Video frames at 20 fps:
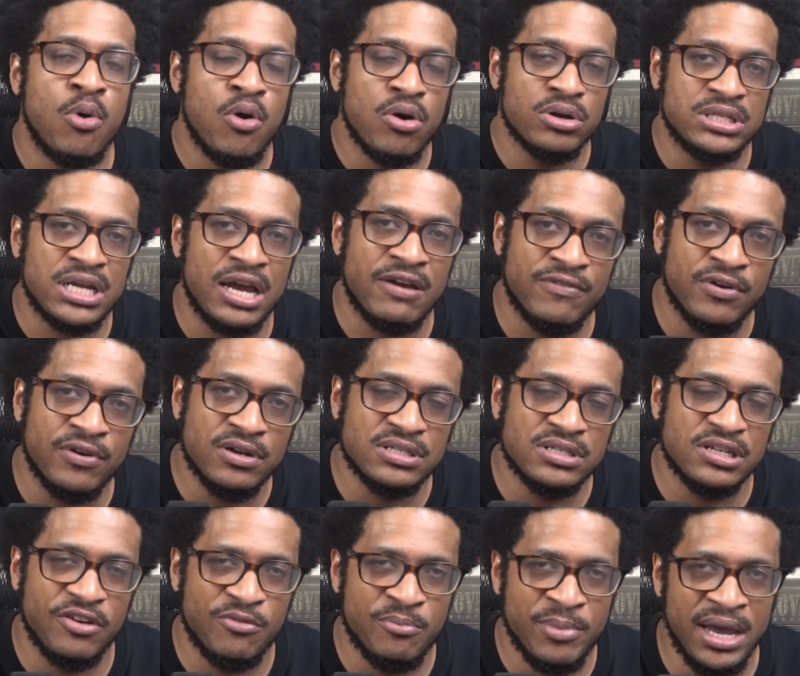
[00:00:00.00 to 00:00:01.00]

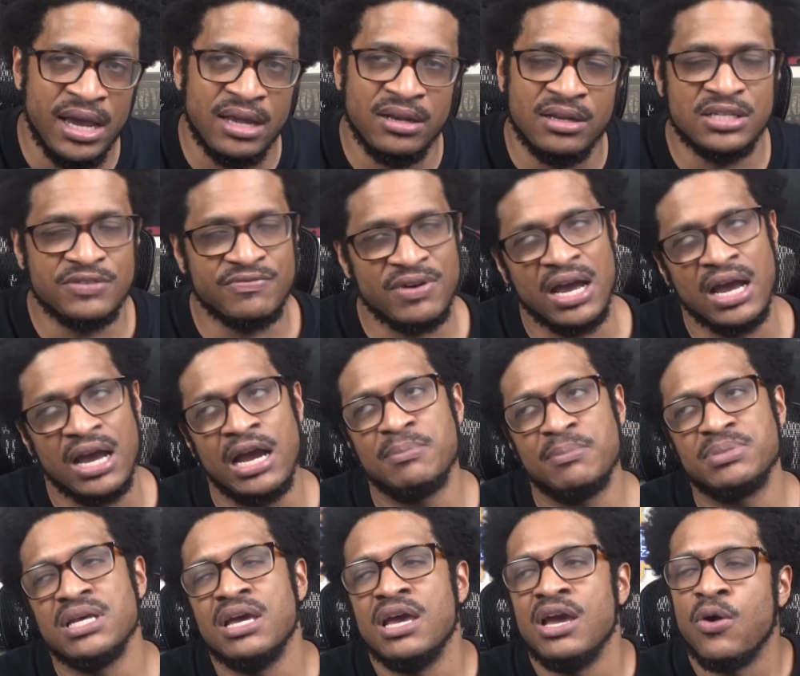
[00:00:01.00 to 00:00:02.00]
Multiverse of Madness
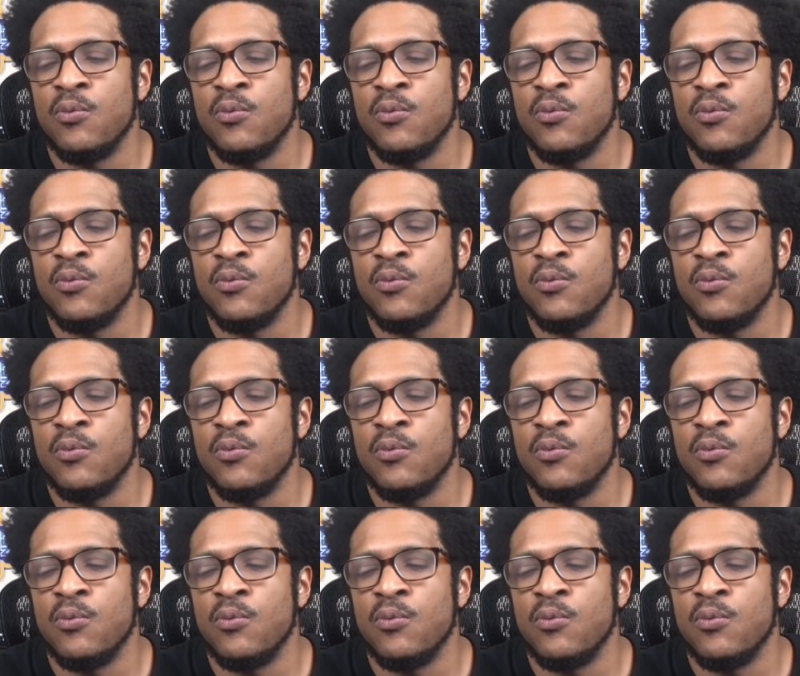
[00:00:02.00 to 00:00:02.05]
vibes.